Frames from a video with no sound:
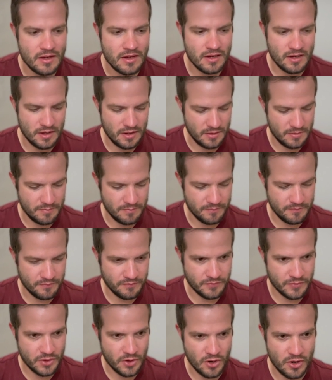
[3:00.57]
um,
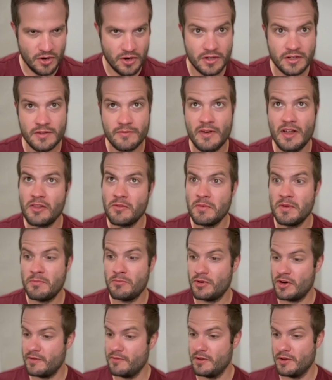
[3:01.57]
or development
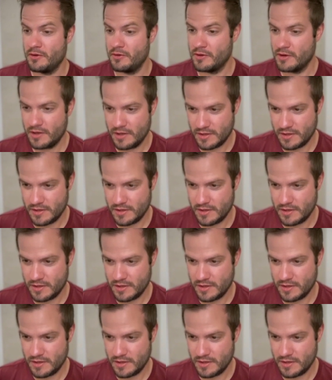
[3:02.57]
preview,